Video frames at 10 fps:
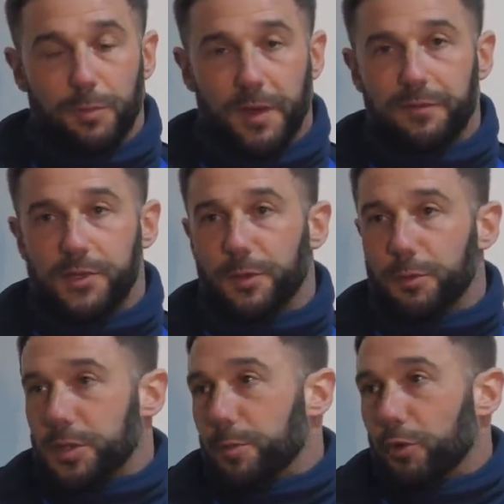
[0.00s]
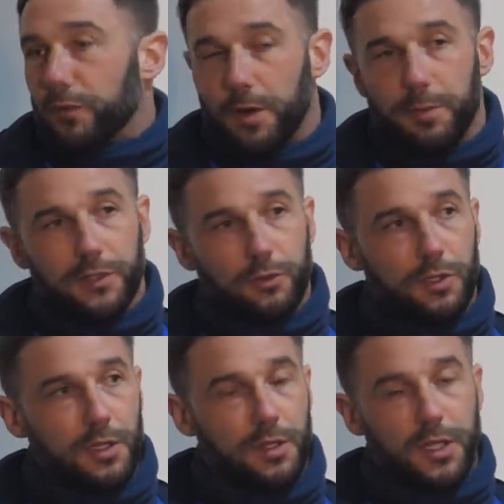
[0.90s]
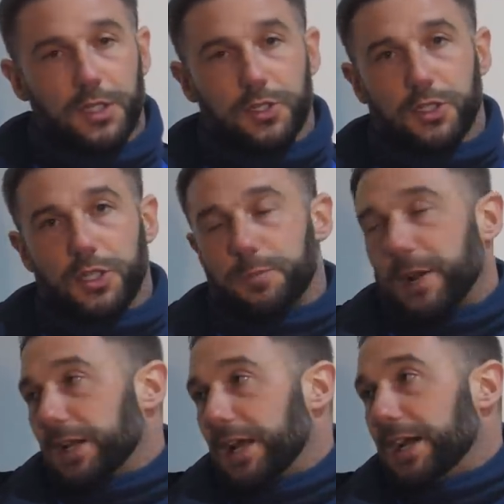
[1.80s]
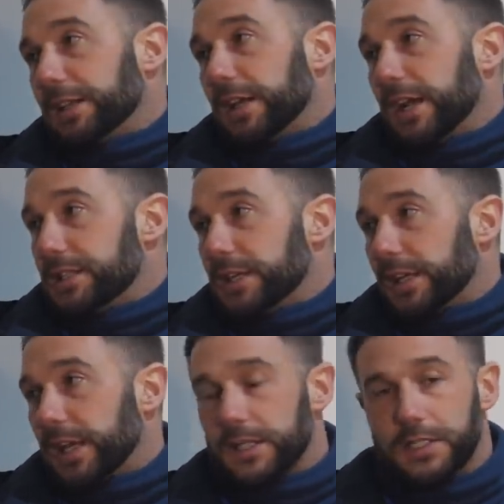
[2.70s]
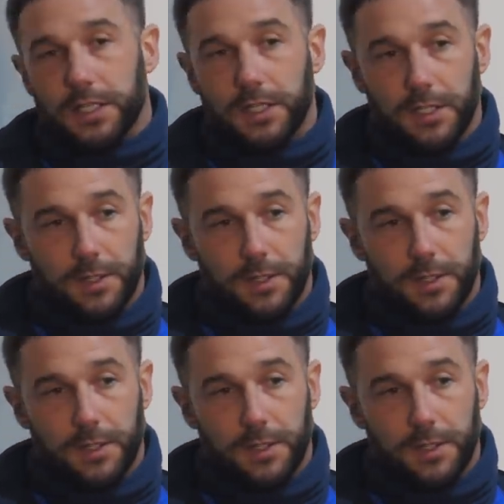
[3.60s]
if somebody was to profile Big Doogie, they think he's just this big lad that heads it and kicks it.